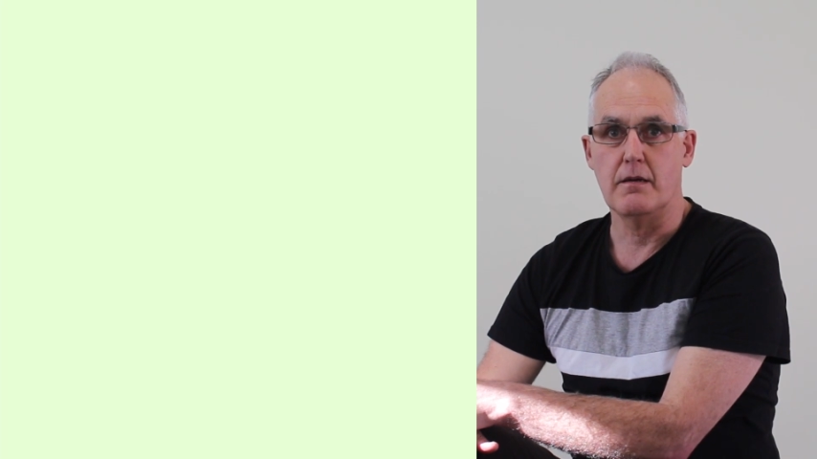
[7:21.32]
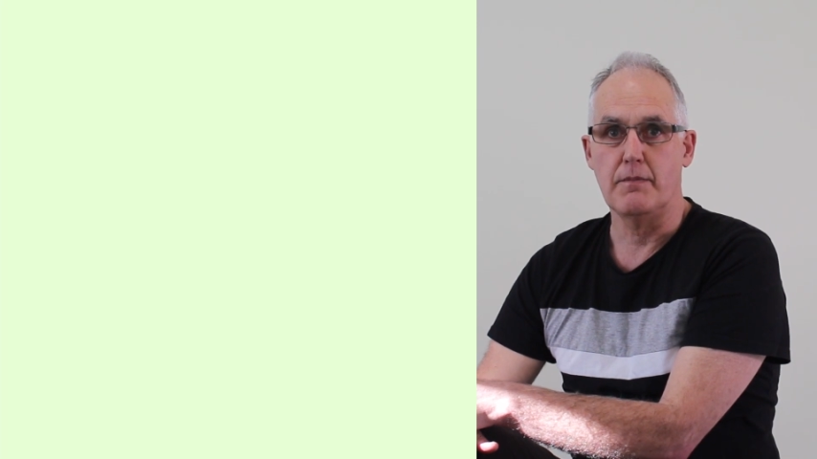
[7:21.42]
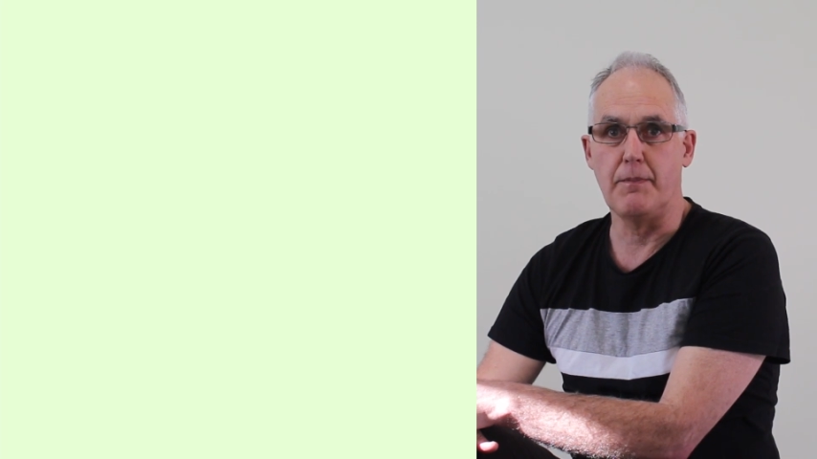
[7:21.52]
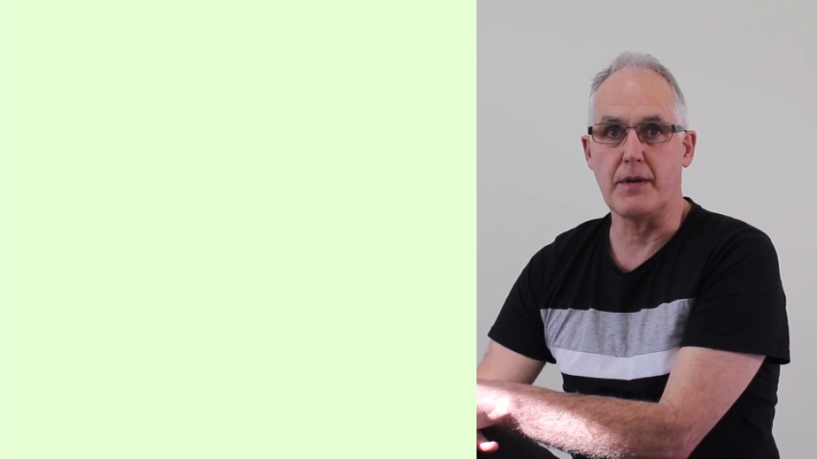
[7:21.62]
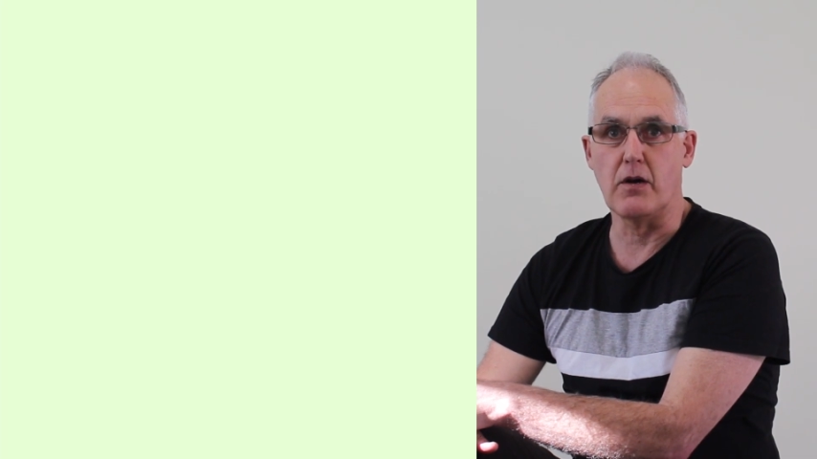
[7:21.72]

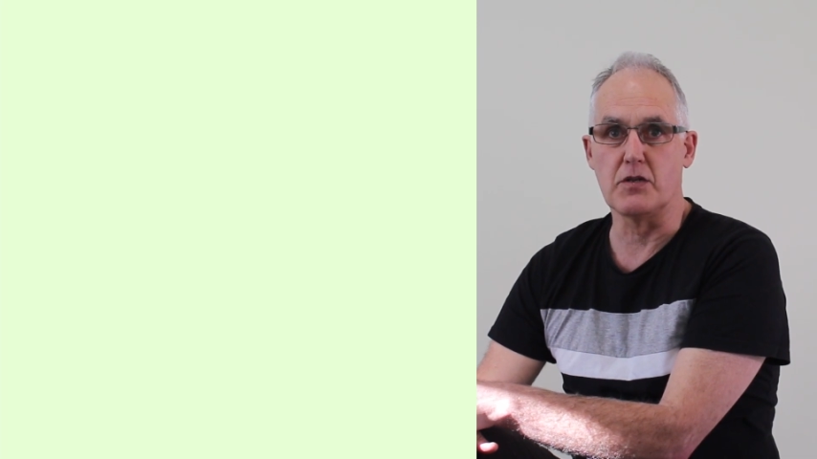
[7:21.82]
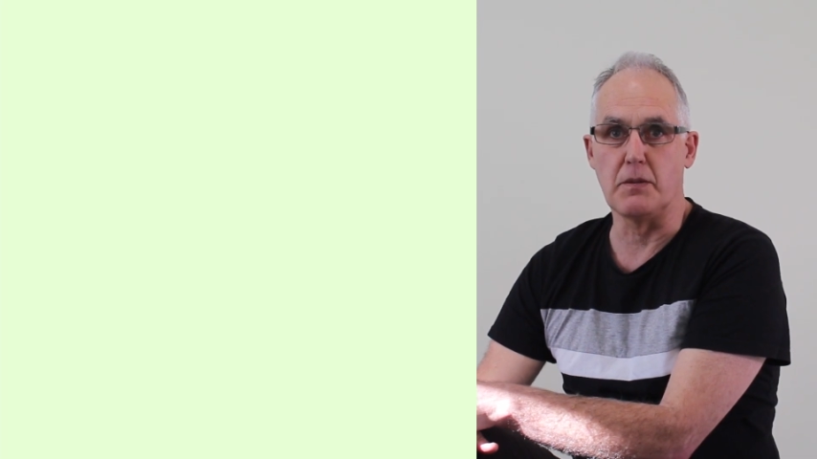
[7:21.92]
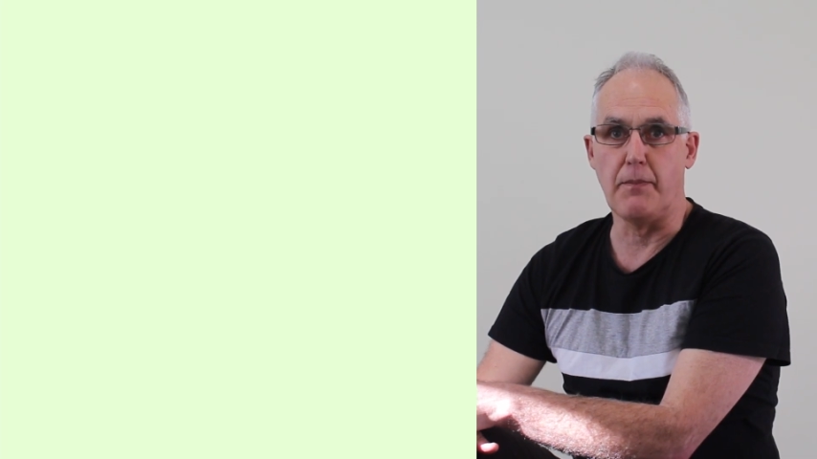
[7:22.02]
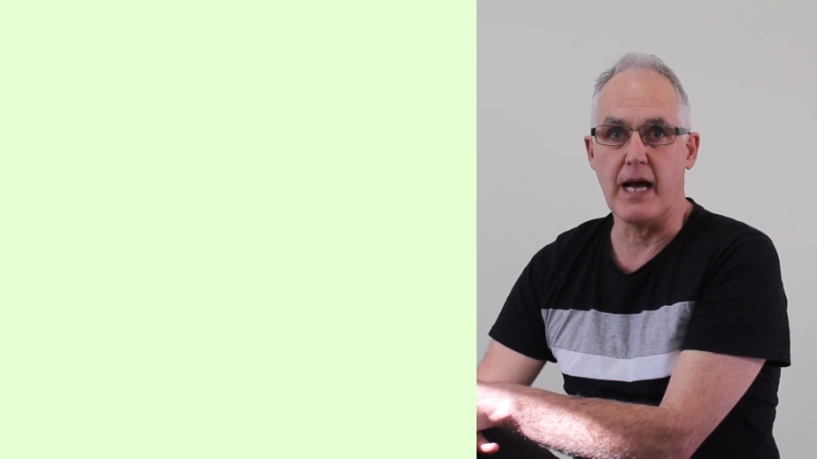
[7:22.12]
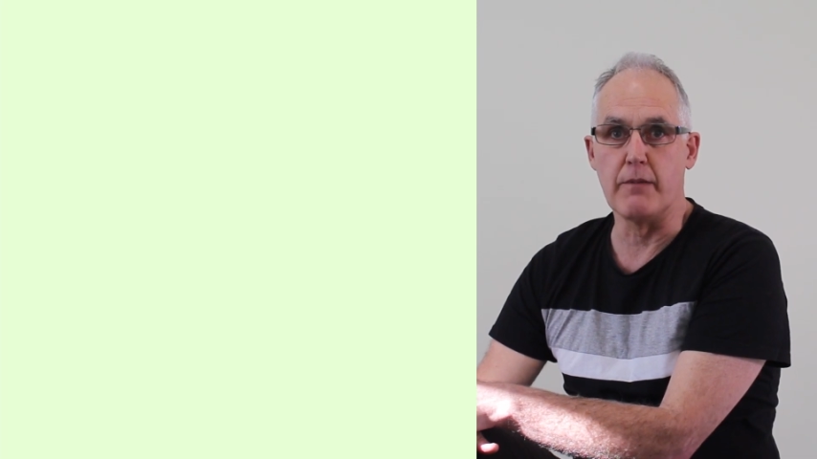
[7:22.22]
but because
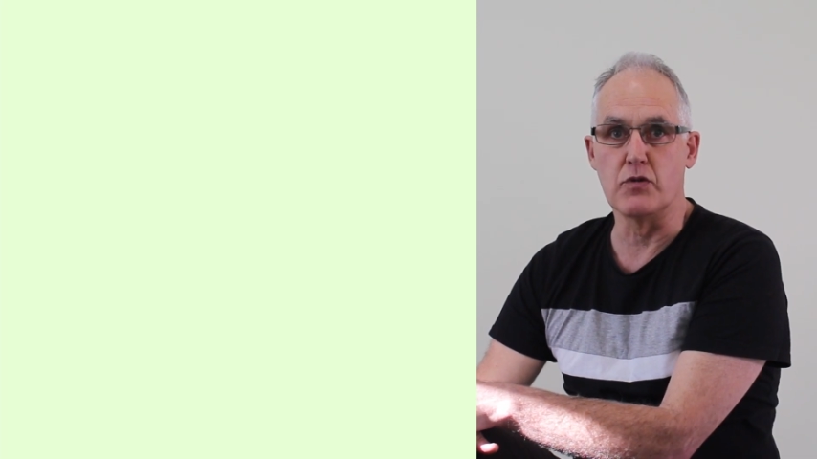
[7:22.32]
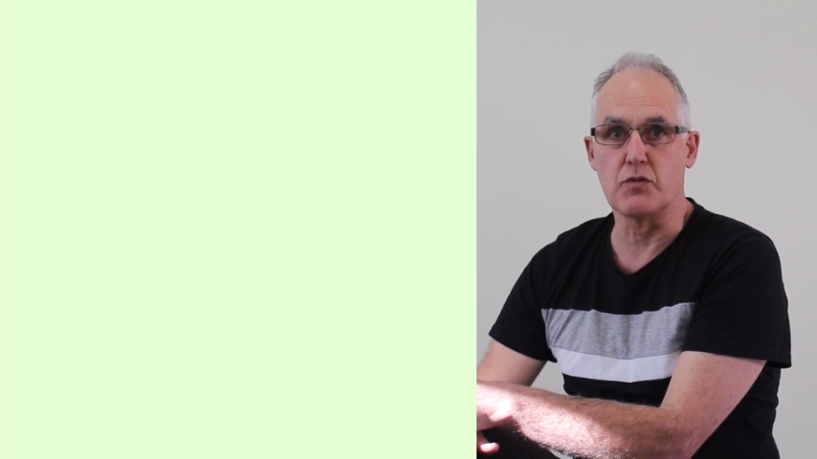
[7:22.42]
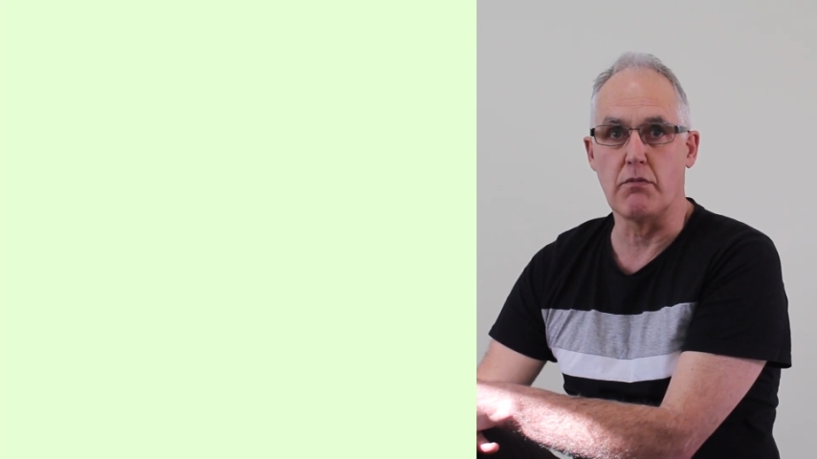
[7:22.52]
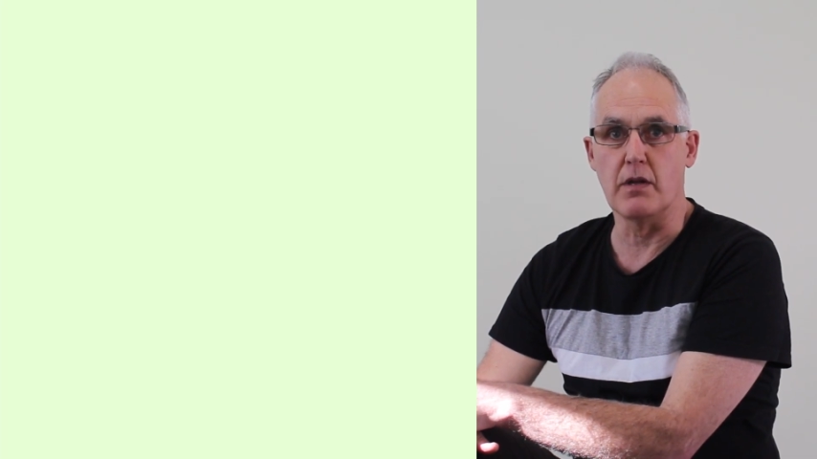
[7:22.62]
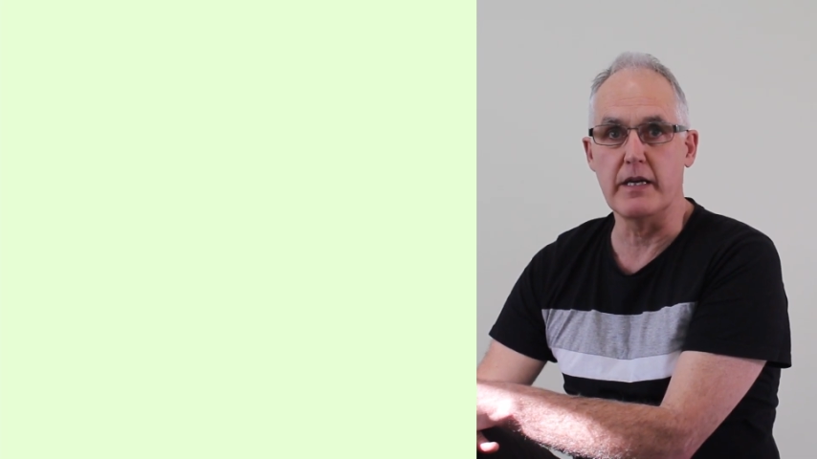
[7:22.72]
the pain
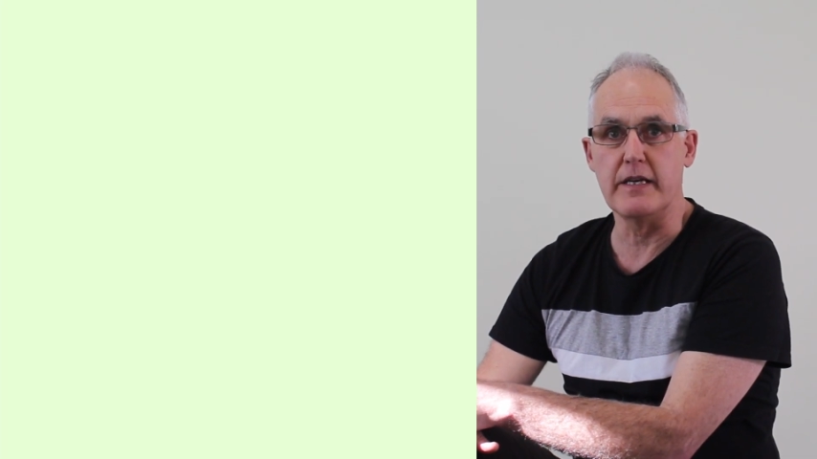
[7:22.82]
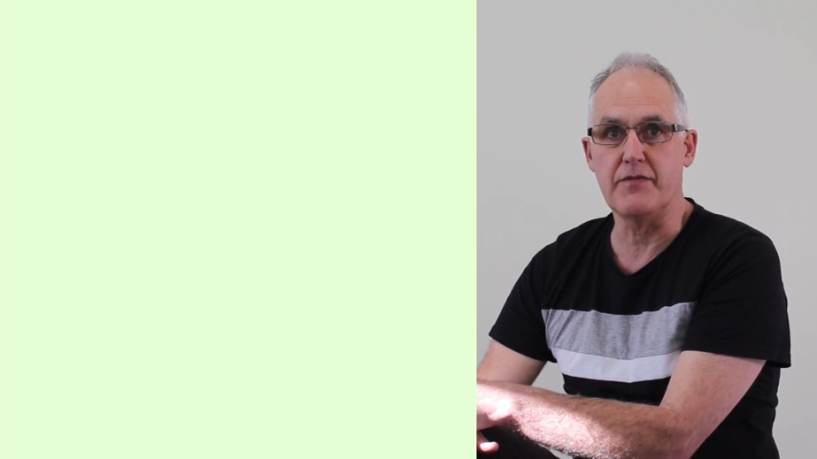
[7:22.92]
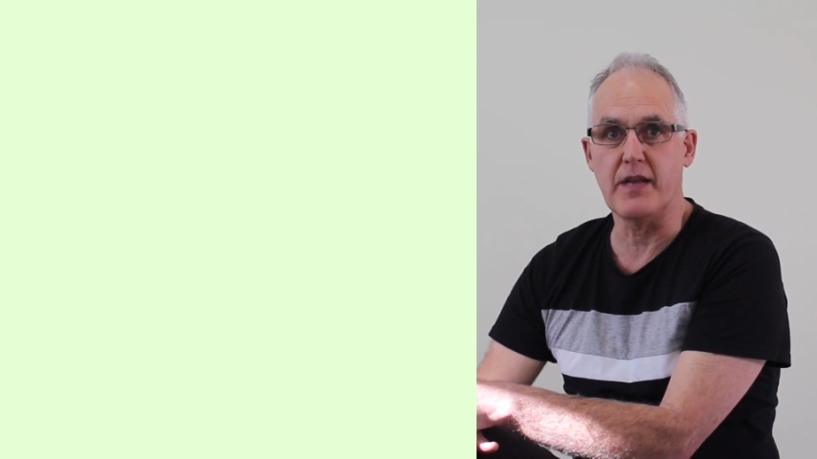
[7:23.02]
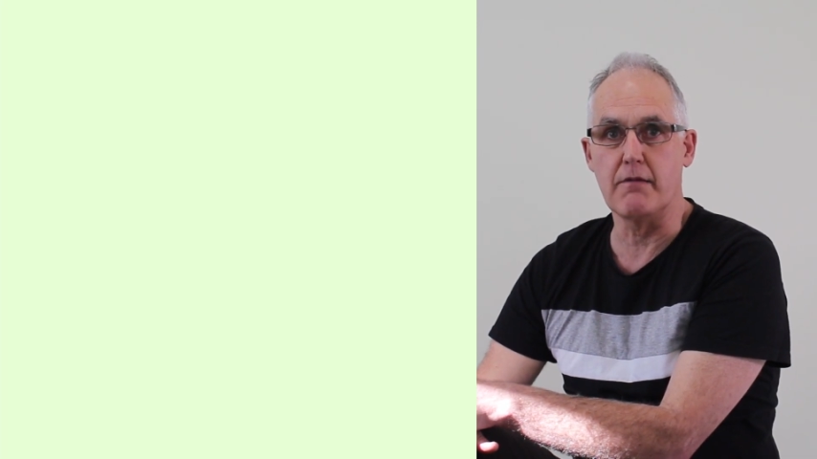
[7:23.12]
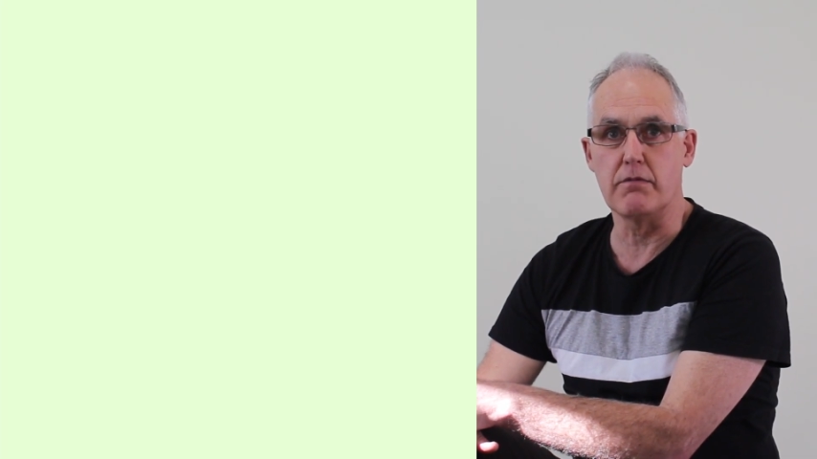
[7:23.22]
was
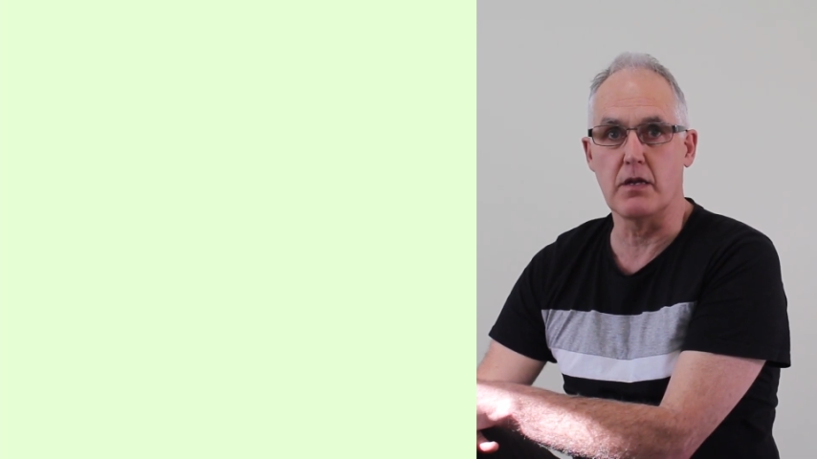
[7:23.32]
relieved, they